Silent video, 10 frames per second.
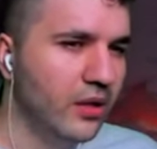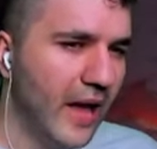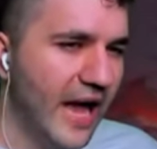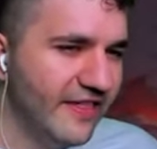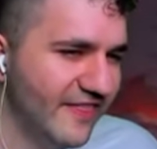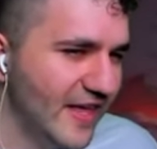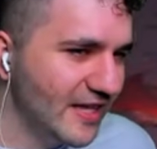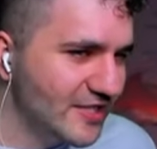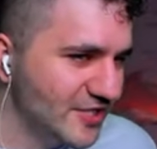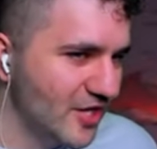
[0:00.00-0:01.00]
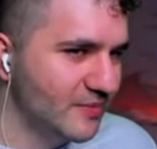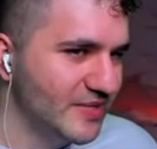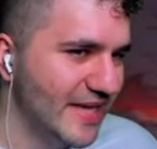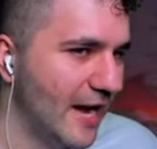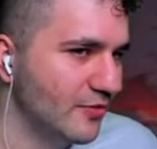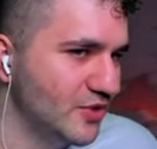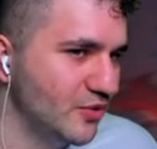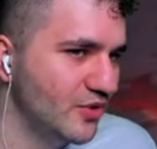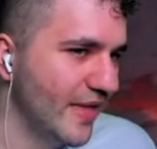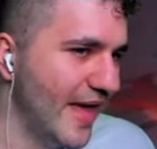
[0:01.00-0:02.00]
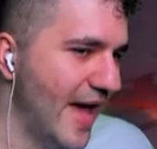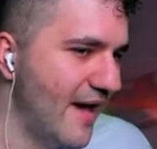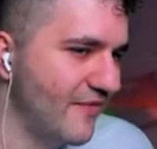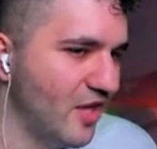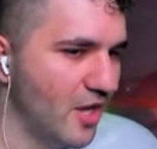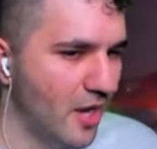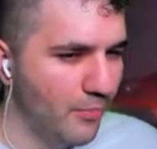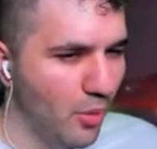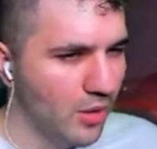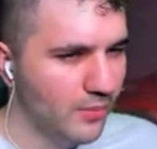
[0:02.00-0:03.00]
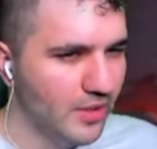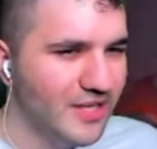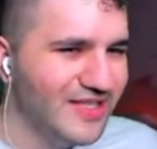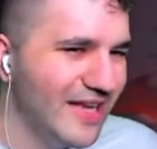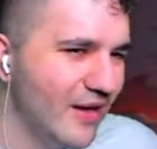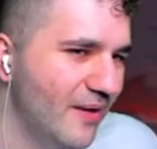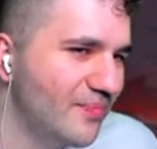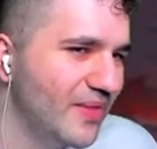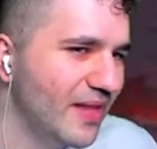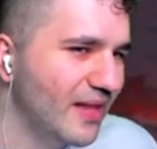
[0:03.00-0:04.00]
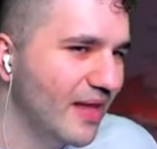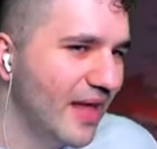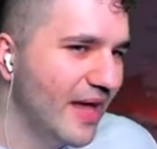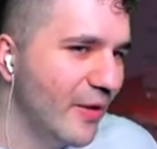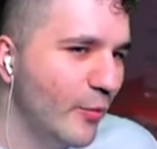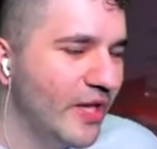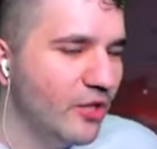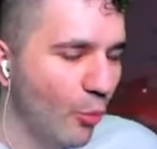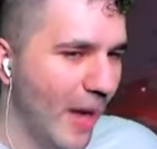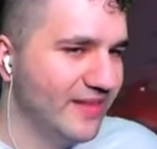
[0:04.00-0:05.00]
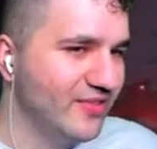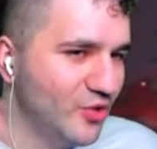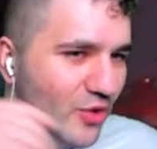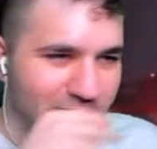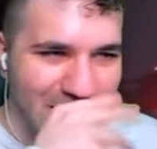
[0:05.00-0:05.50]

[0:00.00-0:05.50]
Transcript: I think it just comes down to do they have a, a Boromir? Because like we can wait to do this.